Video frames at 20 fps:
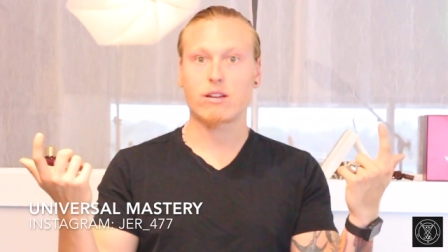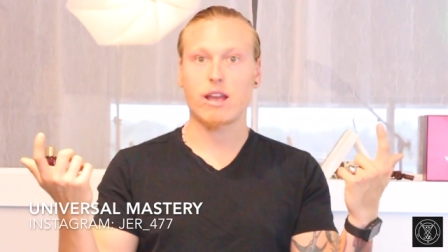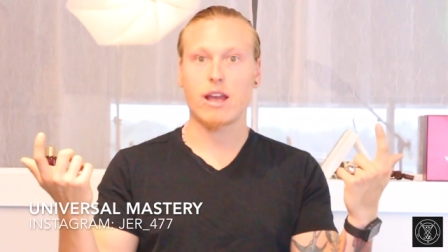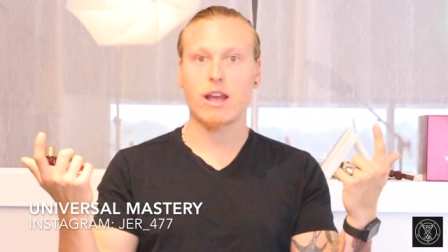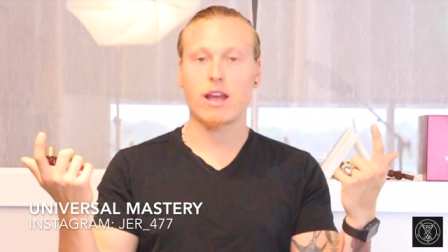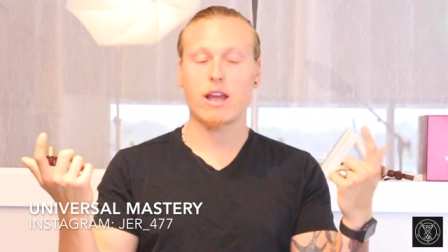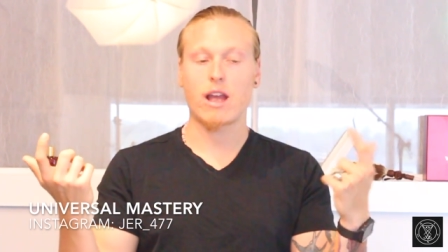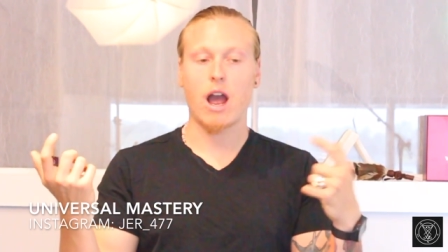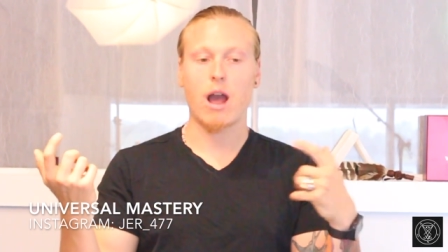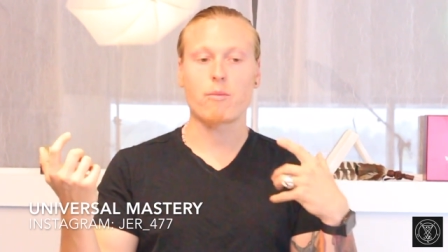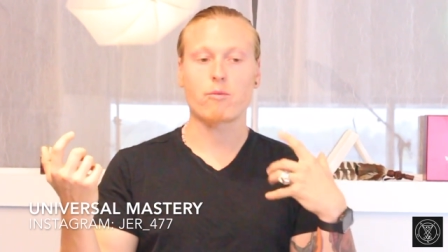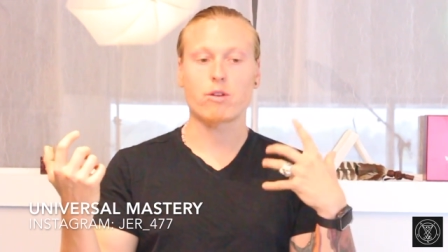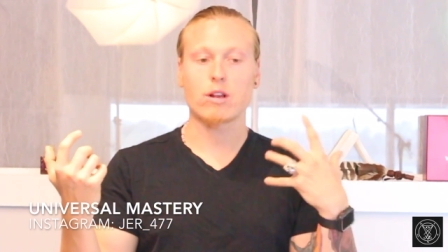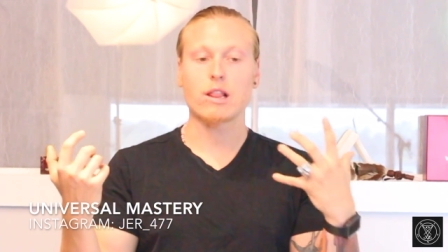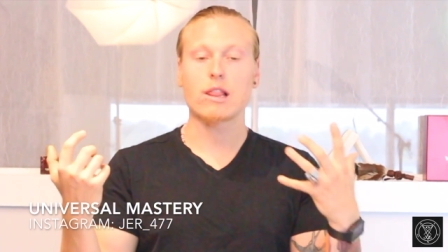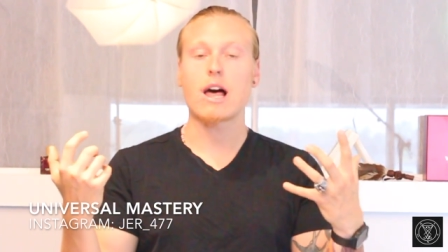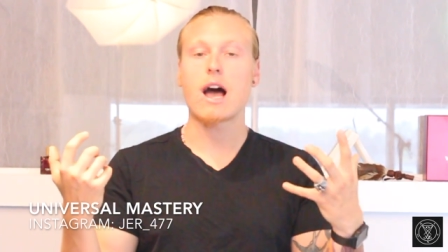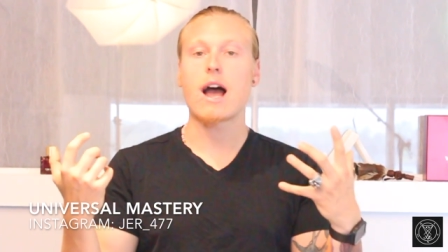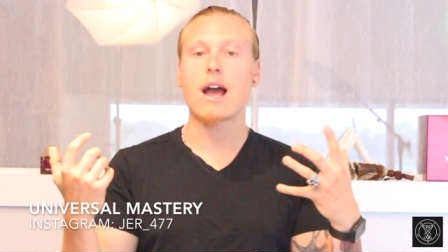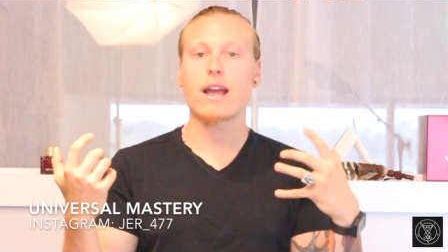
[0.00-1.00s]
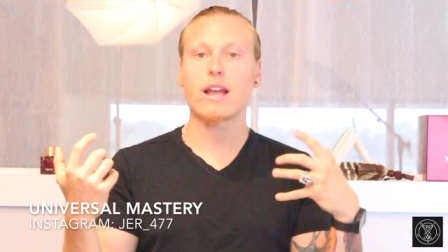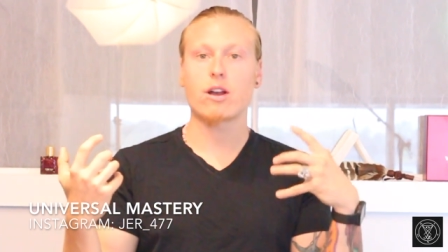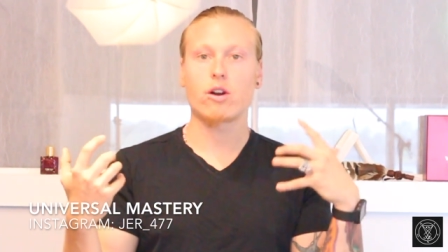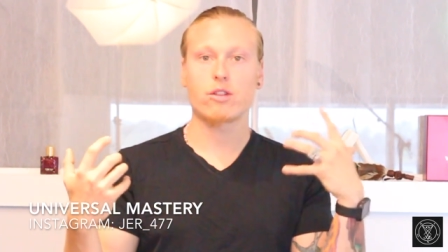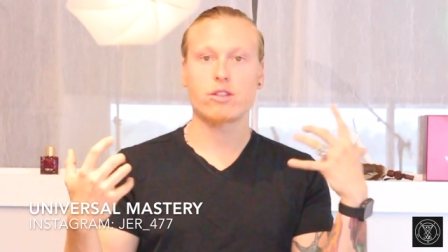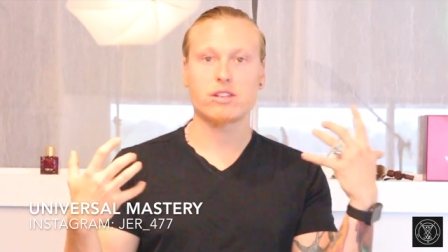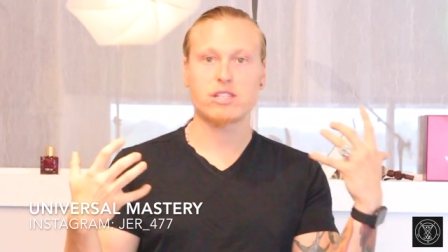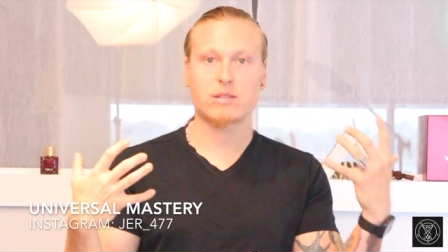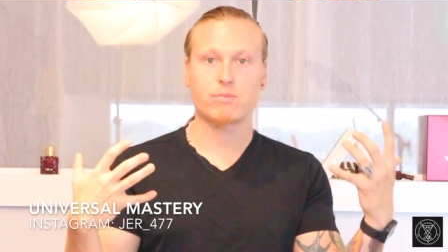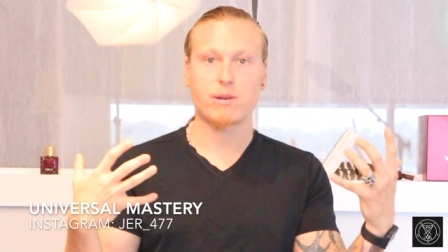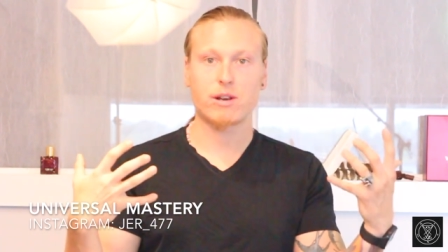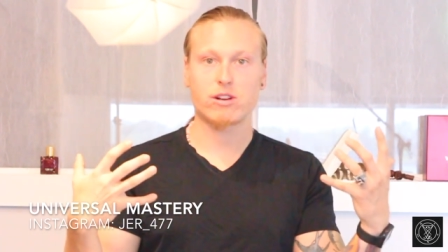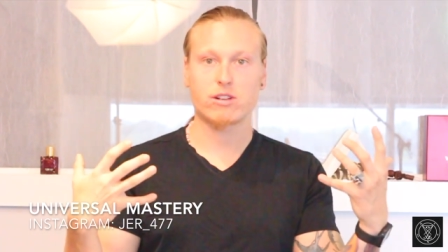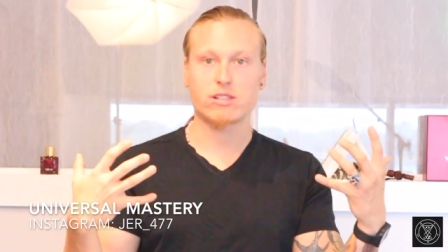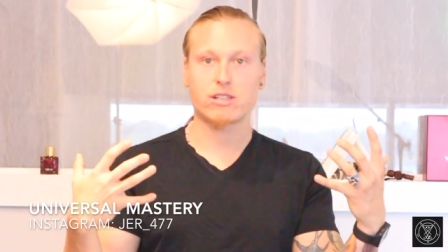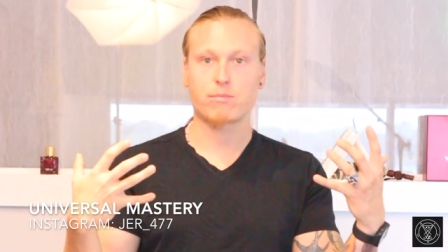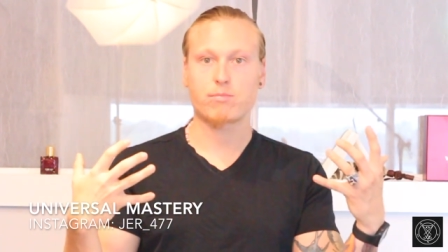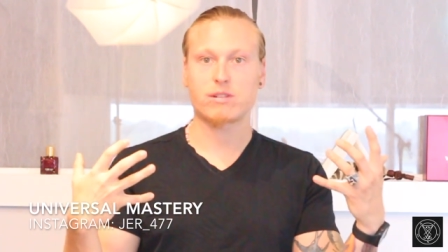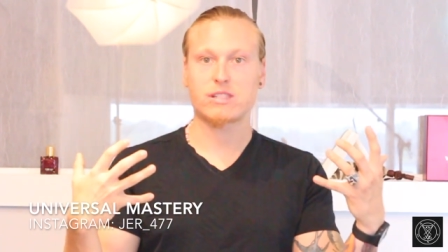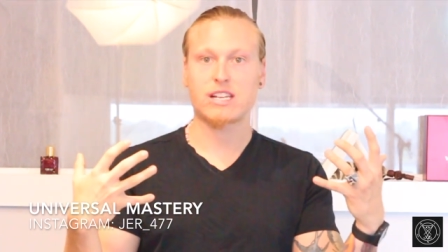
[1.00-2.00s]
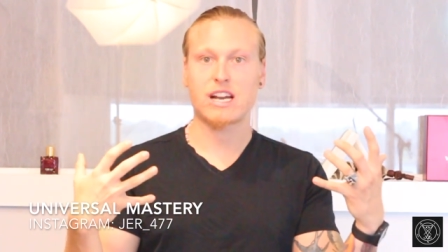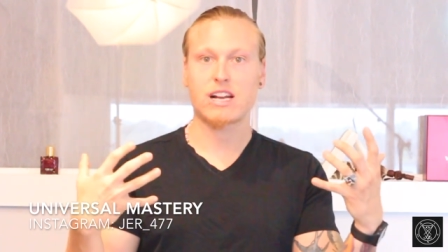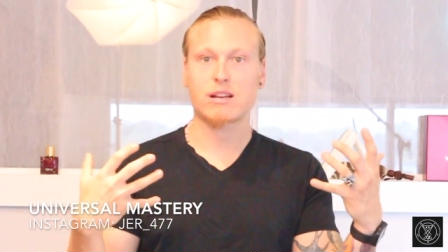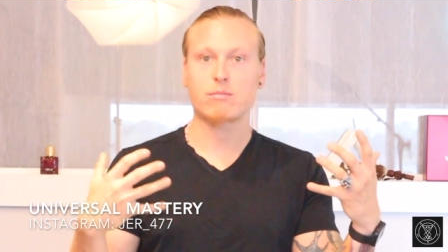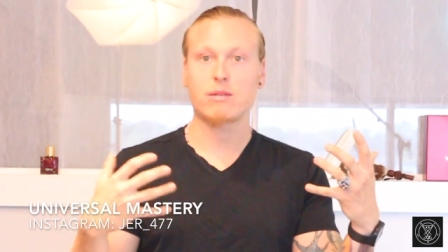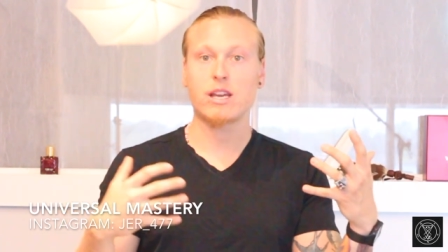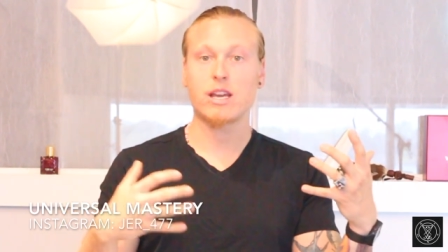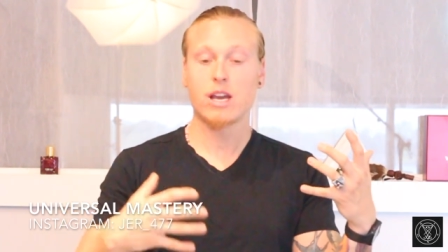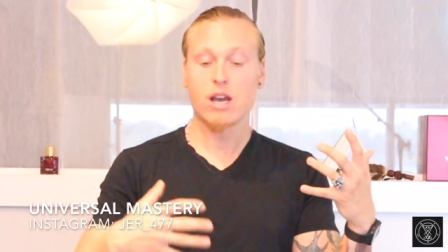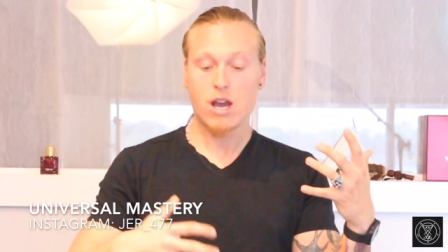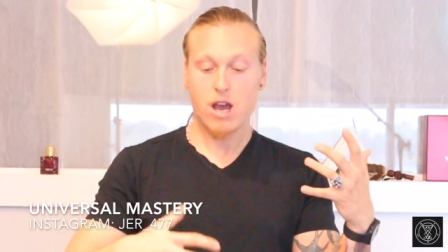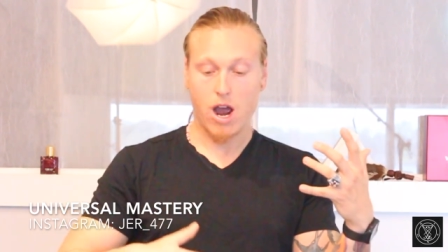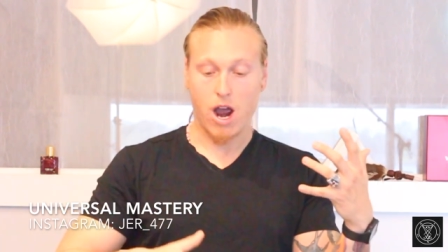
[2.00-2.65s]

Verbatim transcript: Okay, I'm relying on the spirits to protect me.